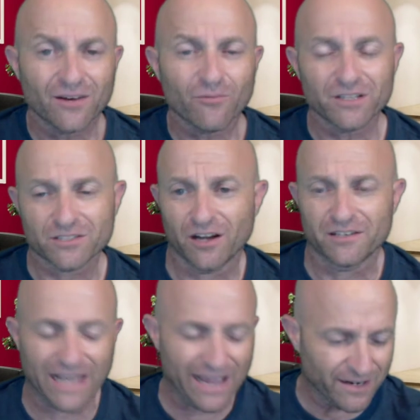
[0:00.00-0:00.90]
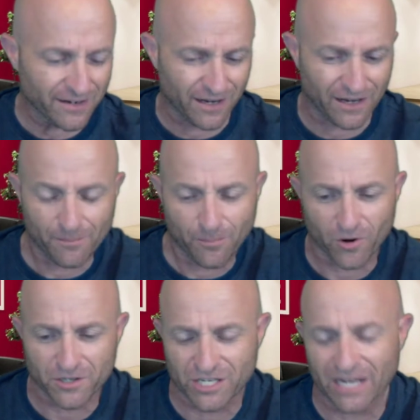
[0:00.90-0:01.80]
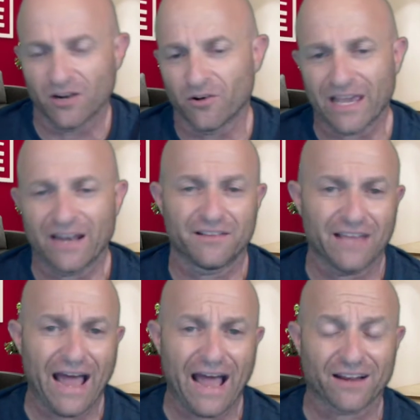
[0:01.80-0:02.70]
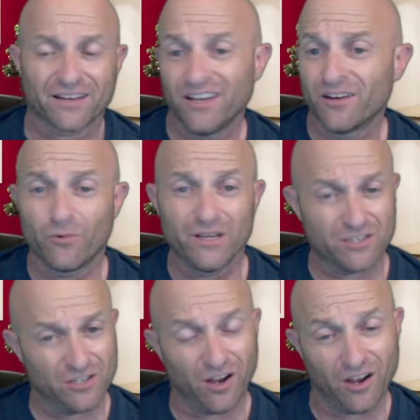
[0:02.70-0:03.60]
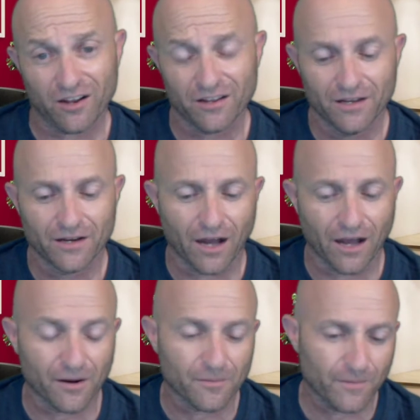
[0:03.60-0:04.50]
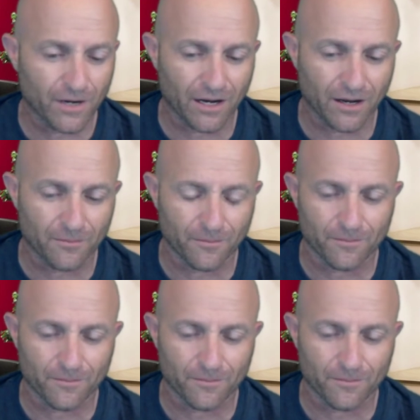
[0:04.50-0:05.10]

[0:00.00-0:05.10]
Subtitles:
we saw Dan Borgino get attacked, we saw Brandon